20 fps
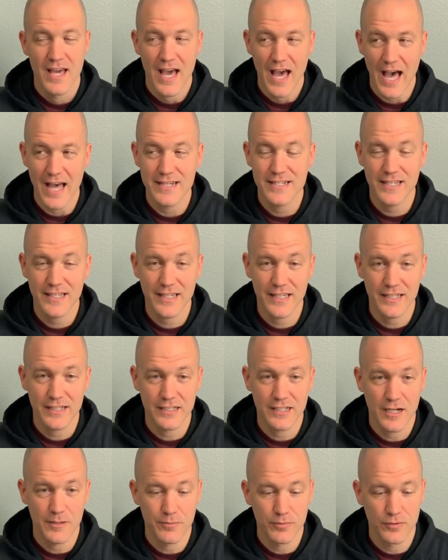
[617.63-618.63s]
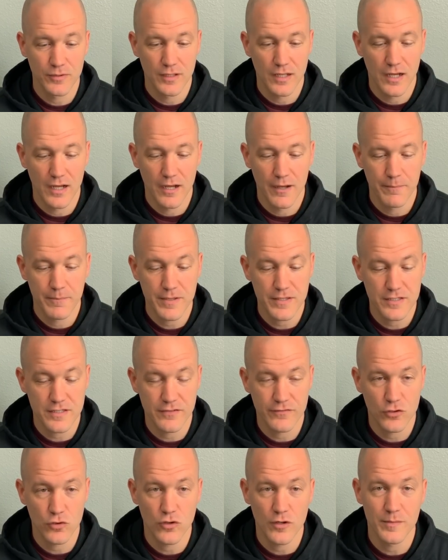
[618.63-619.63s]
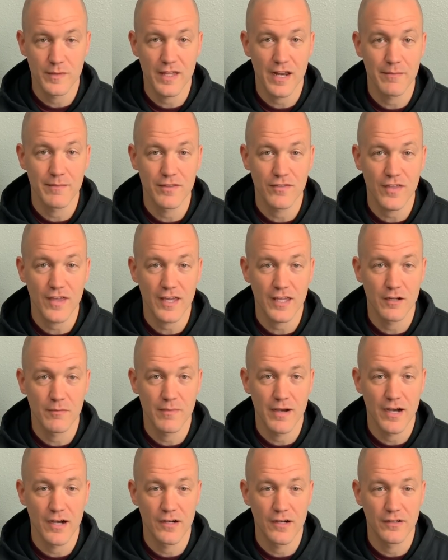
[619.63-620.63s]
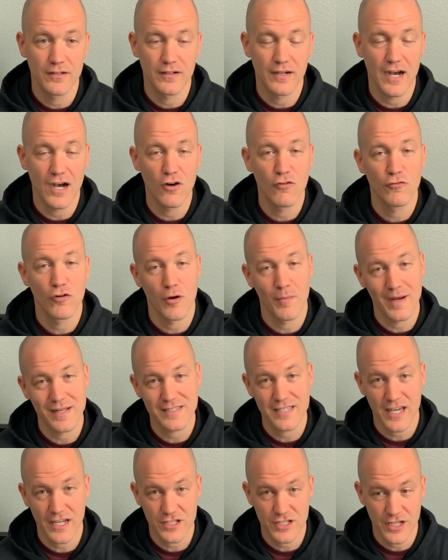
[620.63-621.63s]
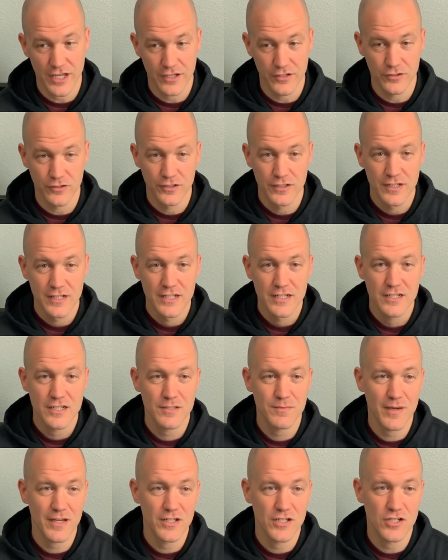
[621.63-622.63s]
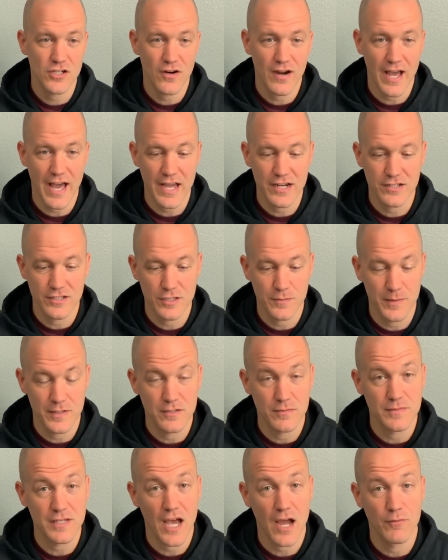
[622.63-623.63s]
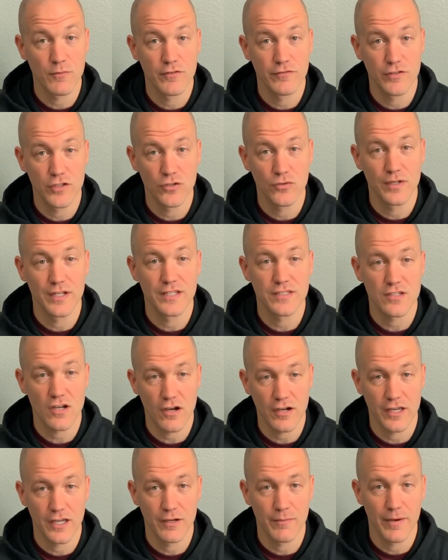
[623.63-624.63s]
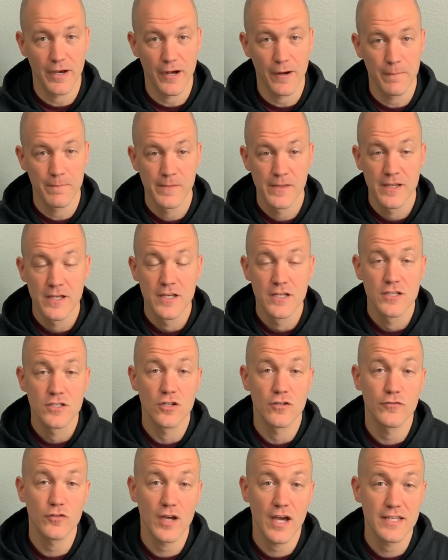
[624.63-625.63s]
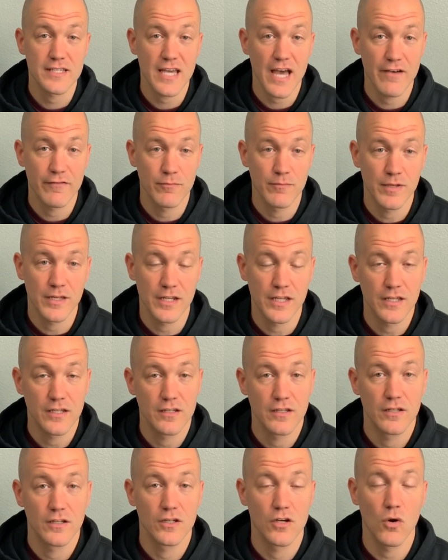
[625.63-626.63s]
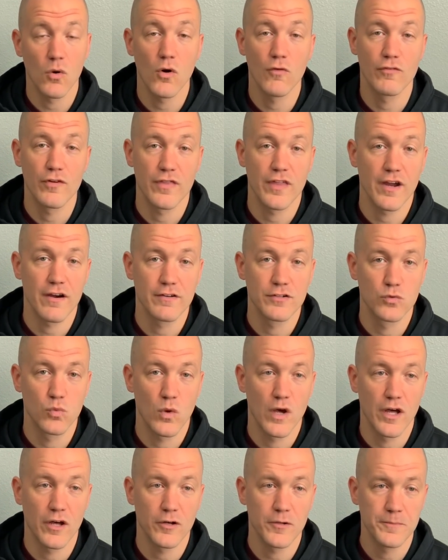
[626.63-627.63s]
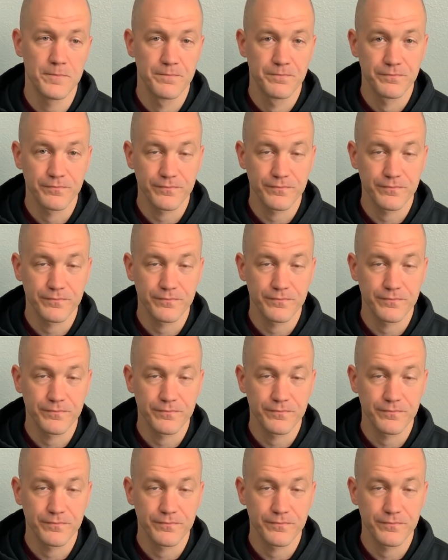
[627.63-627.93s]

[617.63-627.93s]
I did get a couple pieces of equipment that I've been thinking about over on my tech channel, just making sure I actually spend some time reviewing and talking about. So if you guys have a minute, go over there as well.